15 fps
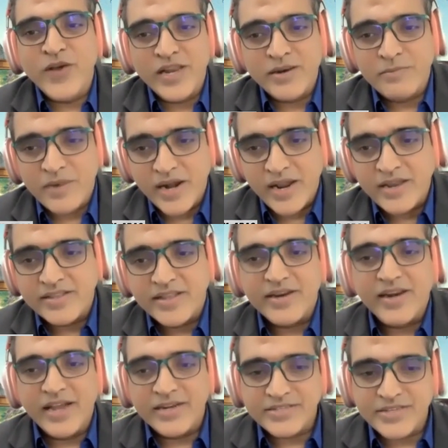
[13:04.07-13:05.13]
know well, Brian,
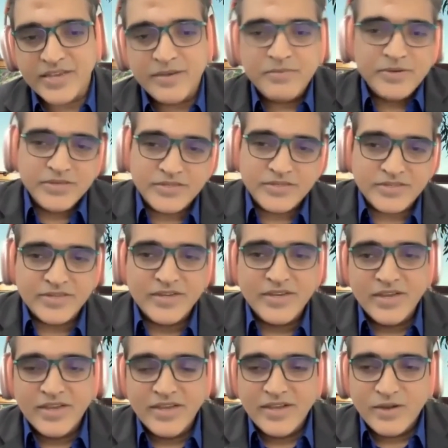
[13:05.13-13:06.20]
the landscape is
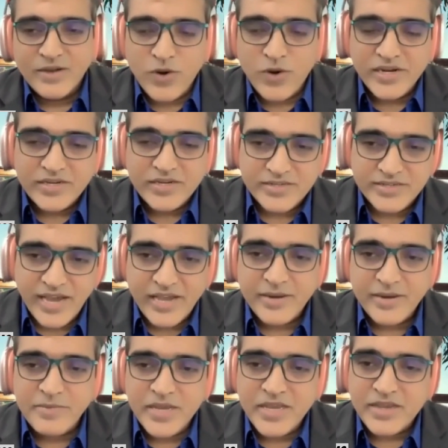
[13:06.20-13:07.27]
quite
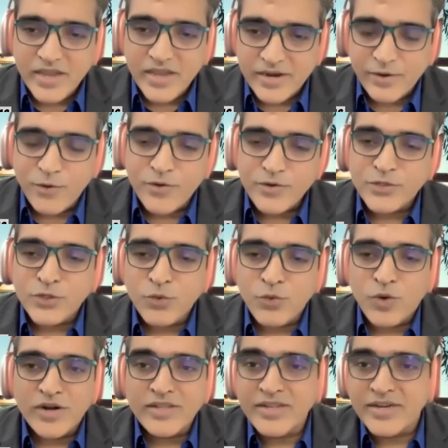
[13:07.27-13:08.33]
dynamic, and also
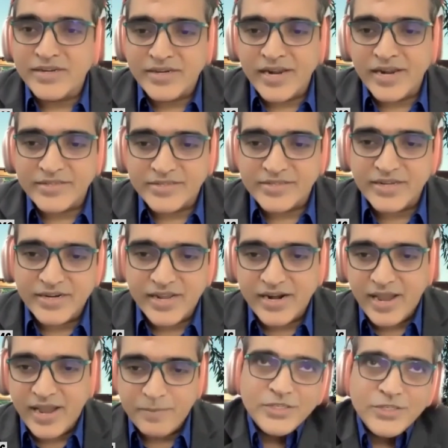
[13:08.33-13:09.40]
what are the trends that
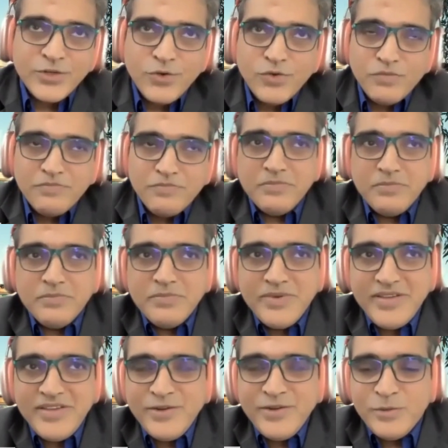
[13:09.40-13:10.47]
are. So,
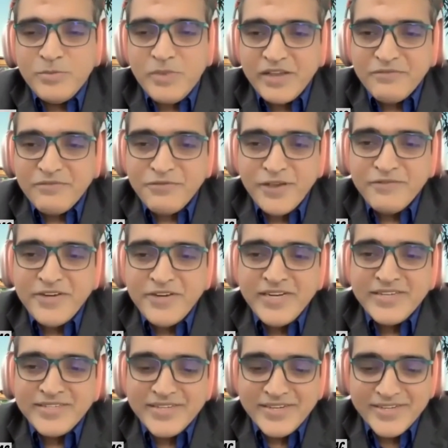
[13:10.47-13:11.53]
my
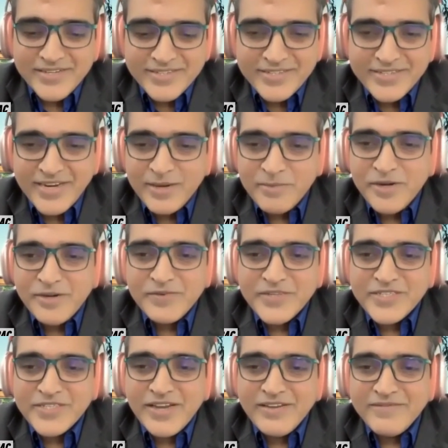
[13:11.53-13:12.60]
favorite statement,
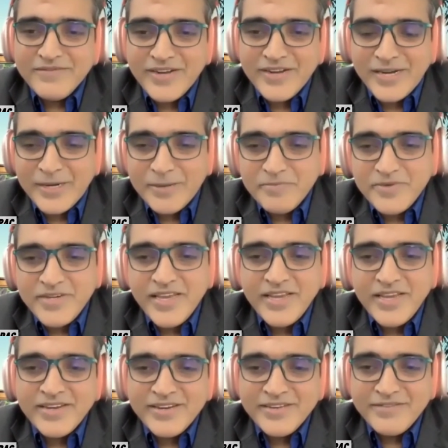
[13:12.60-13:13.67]
which I've
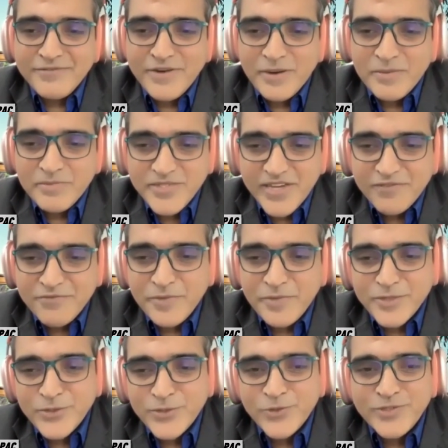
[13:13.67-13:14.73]
taken it from Jeff
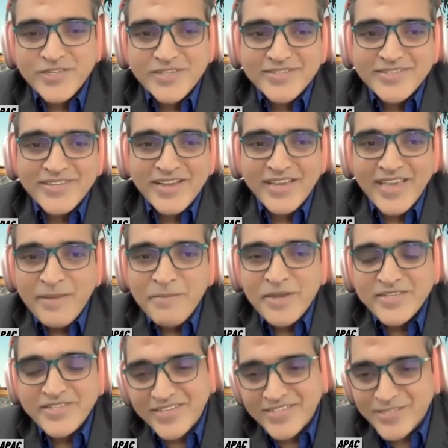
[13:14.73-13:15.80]
Bezos, is the
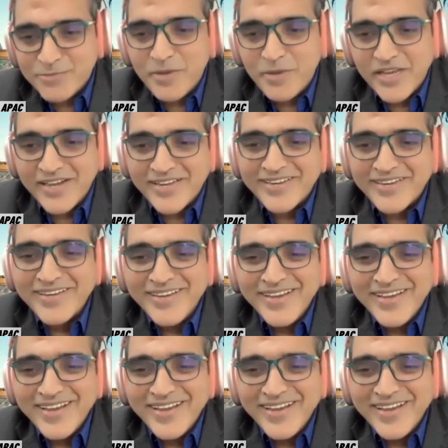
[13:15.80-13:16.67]
game has just begun